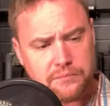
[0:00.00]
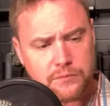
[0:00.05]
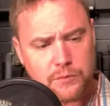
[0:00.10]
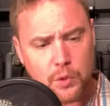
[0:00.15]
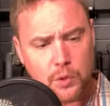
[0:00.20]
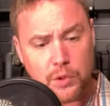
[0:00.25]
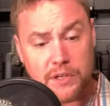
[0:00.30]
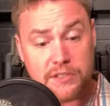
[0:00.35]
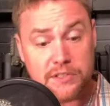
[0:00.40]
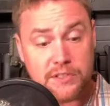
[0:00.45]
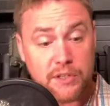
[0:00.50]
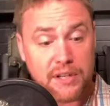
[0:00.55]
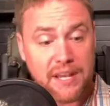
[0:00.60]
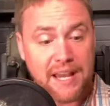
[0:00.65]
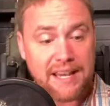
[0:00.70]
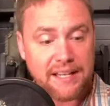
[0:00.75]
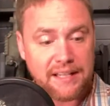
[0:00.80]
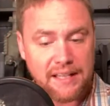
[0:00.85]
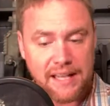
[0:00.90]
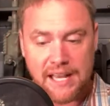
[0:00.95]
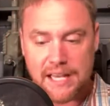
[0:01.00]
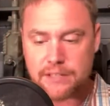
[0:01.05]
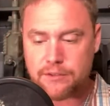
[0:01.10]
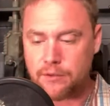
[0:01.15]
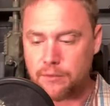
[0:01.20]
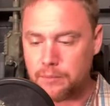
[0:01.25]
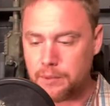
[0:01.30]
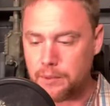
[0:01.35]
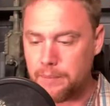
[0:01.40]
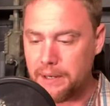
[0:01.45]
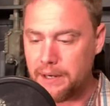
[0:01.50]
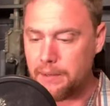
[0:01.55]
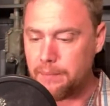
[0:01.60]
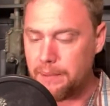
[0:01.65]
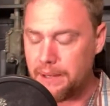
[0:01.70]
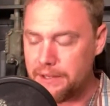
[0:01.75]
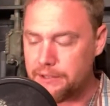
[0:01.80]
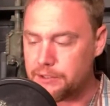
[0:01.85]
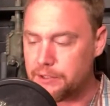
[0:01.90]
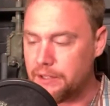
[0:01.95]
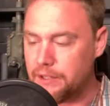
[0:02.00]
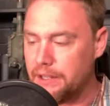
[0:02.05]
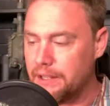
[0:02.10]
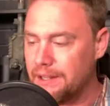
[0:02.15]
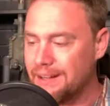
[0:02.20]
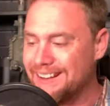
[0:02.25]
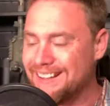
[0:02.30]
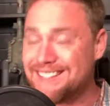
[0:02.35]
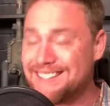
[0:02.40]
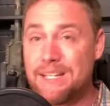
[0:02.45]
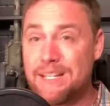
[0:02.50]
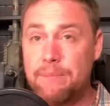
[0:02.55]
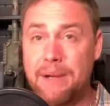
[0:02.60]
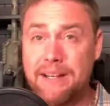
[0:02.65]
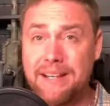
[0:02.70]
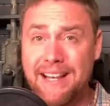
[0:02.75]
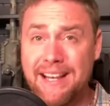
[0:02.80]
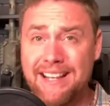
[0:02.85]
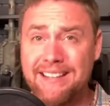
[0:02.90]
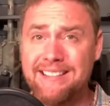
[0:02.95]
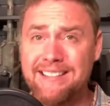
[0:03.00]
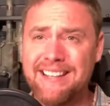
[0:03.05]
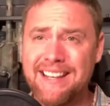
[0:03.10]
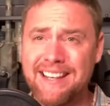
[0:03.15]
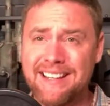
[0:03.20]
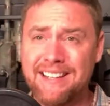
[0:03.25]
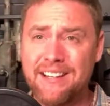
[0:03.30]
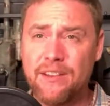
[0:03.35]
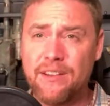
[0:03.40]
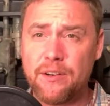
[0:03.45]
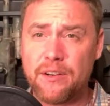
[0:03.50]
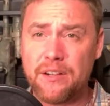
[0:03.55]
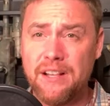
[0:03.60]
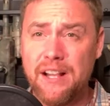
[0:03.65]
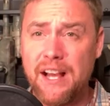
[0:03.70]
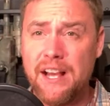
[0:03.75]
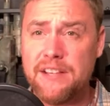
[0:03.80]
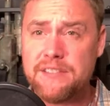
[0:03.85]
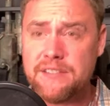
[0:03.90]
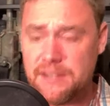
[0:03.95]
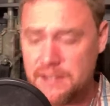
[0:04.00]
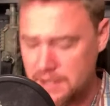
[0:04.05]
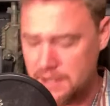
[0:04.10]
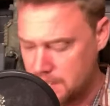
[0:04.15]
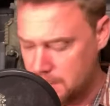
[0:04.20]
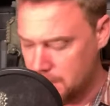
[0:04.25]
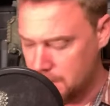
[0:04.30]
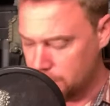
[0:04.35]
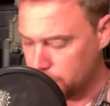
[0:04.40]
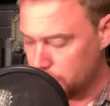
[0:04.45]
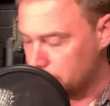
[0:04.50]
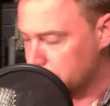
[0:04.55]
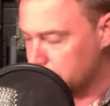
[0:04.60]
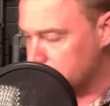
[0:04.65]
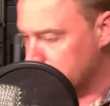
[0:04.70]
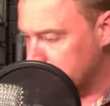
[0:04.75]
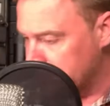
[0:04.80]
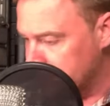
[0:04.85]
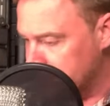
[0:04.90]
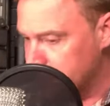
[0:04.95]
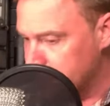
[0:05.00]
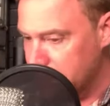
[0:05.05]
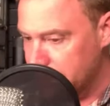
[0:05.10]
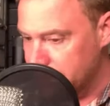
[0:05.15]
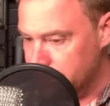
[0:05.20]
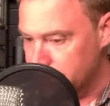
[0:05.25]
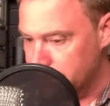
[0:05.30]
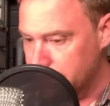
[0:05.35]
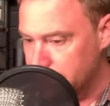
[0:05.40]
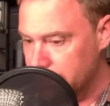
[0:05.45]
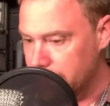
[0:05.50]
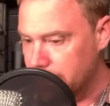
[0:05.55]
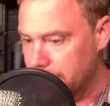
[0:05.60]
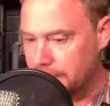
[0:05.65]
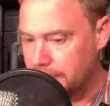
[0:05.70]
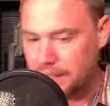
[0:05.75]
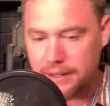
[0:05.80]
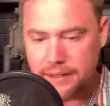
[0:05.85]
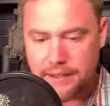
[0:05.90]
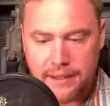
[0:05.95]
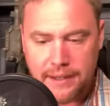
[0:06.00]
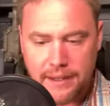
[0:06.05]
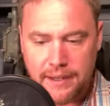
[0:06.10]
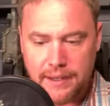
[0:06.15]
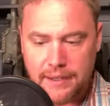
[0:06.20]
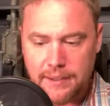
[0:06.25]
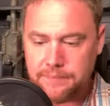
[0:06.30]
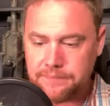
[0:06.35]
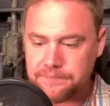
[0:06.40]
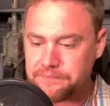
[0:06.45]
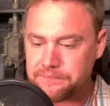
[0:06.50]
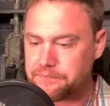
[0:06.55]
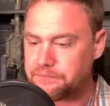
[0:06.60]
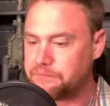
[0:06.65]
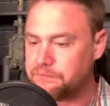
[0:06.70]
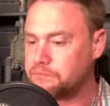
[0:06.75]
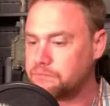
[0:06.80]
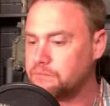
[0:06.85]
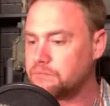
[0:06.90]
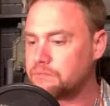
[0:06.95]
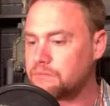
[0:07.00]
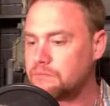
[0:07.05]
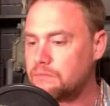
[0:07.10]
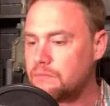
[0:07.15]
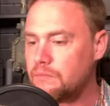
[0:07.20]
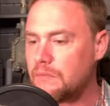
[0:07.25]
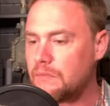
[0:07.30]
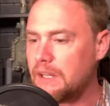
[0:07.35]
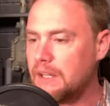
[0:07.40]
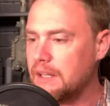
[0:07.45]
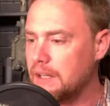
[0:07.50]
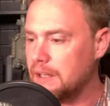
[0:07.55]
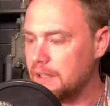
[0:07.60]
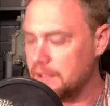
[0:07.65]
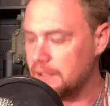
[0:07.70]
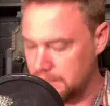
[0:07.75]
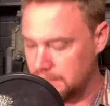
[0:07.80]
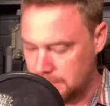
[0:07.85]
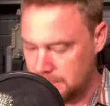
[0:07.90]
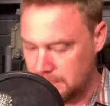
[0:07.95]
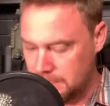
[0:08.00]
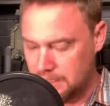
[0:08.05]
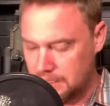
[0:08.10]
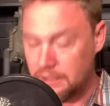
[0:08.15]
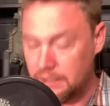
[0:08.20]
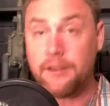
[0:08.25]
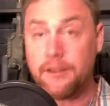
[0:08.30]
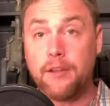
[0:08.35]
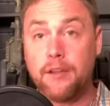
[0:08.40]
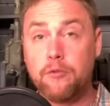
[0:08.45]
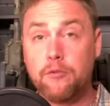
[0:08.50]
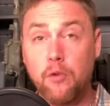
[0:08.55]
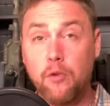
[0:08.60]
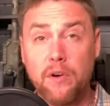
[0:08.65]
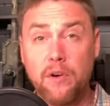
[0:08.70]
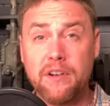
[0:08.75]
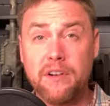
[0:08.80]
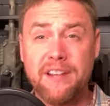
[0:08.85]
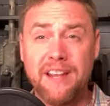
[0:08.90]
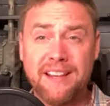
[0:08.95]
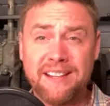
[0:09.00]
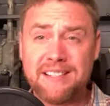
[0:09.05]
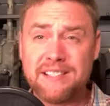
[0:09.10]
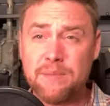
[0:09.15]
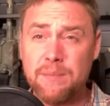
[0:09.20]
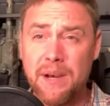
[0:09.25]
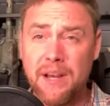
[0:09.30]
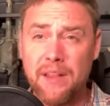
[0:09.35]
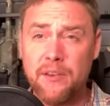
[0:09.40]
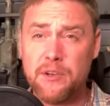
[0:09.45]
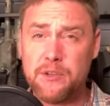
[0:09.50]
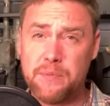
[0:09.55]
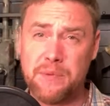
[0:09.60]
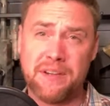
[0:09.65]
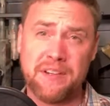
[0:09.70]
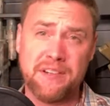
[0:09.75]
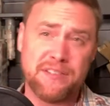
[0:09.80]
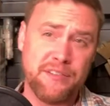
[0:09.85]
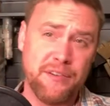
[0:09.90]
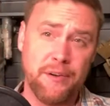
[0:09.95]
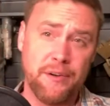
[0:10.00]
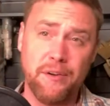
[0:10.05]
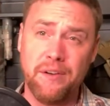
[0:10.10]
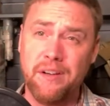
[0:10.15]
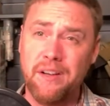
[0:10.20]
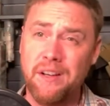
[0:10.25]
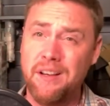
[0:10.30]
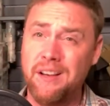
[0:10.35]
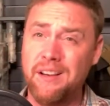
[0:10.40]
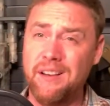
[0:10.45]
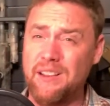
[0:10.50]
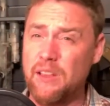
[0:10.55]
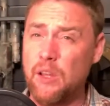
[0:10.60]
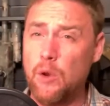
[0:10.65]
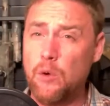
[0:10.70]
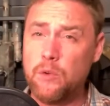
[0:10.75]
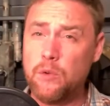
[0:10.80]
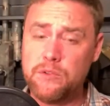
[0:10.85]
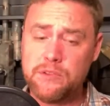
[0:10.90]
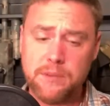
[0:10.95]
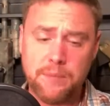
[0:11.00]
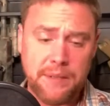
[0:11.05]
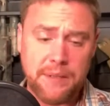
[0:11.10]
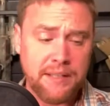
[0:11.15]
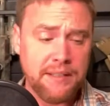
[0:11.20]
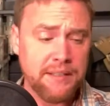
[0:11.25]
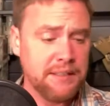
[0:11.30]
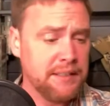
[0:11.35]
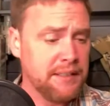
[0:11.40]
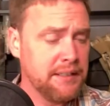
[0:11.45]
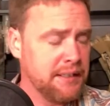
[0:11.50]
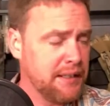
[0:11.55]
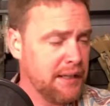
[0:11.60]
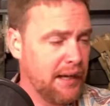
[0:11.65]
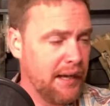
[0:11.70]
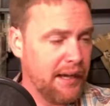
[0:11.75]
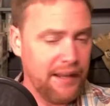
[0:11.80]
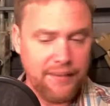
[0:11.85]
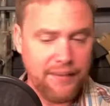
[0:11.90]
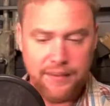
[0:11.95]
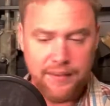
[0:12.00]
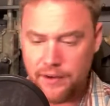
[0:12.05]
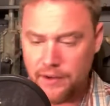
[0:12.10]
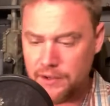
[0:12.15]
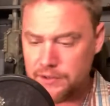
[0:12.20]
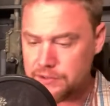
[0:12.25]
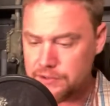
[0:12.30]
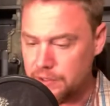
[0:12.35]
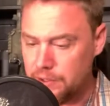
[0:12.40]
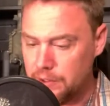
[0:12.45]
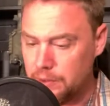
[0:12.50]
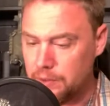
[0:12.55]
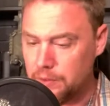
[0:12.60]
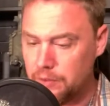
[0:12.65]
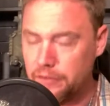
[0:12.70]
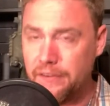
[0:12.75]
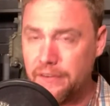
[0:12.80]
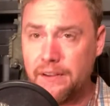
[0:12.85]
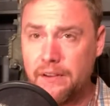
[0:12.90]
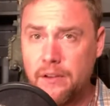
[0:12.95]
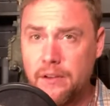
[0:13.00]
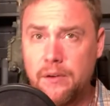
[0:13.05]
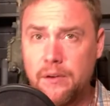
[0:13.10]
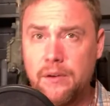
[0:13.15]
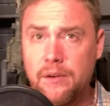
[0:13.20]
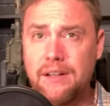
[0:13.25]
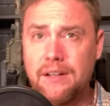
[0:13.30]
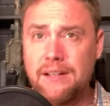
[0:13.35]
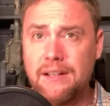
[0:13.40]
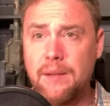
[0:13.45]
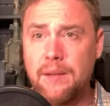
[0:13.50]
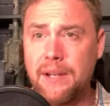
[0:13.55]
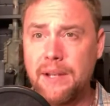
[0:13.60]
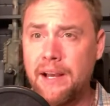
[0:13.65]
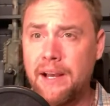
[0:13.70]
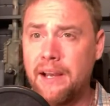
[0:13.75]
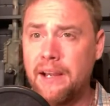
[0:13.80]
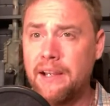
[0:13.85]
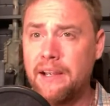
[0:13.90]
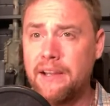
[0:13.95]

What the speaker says: or I took a class from Prepared Patriot, and I sent my dad to take another class from Prepared Patriot, and I am looking forward to taking some others because they're local to me, and they're also fellow alumni